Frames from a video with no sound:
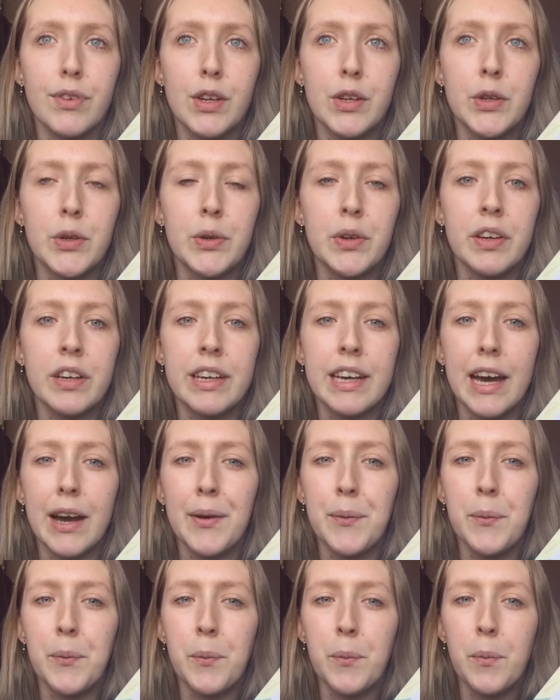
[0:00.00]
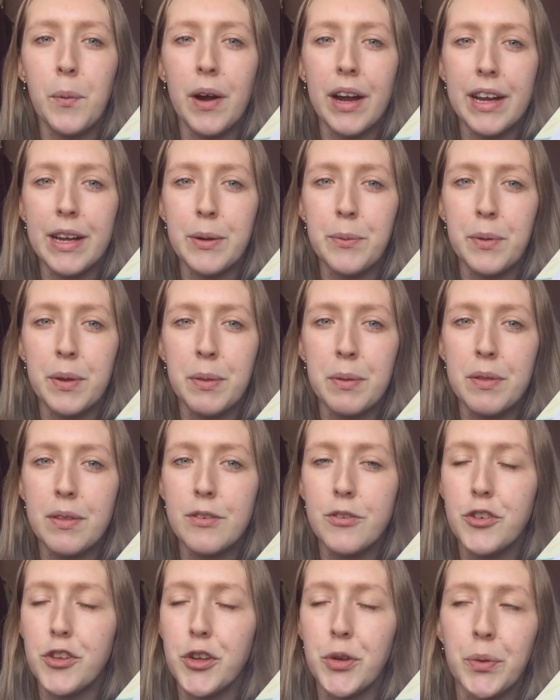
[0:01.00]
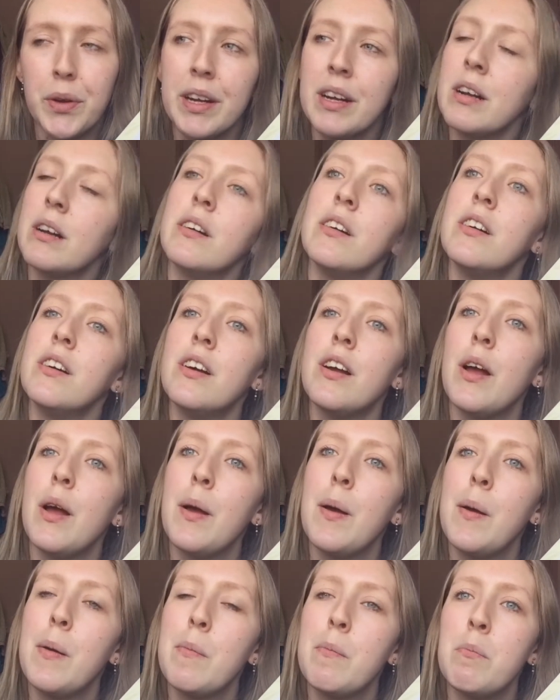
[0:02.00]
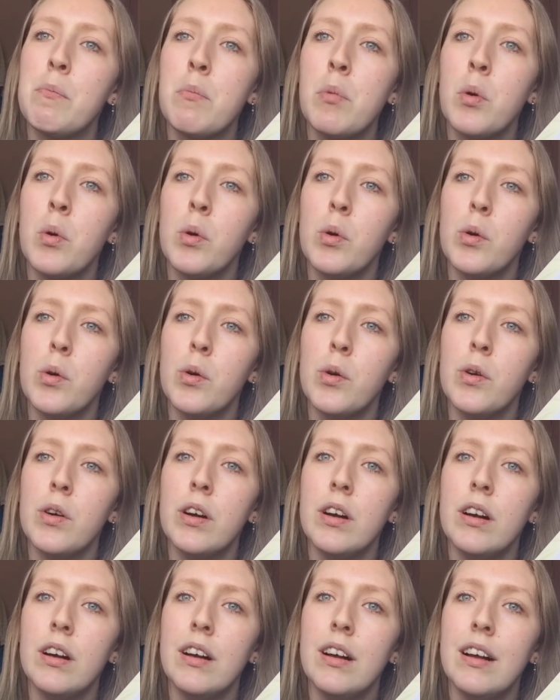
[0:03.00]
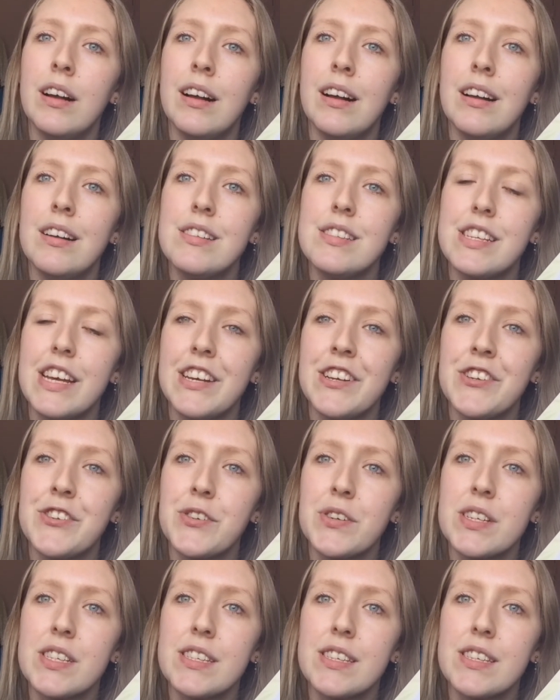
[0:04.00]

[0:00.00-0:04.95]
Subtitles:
who can get away with doing more dangerous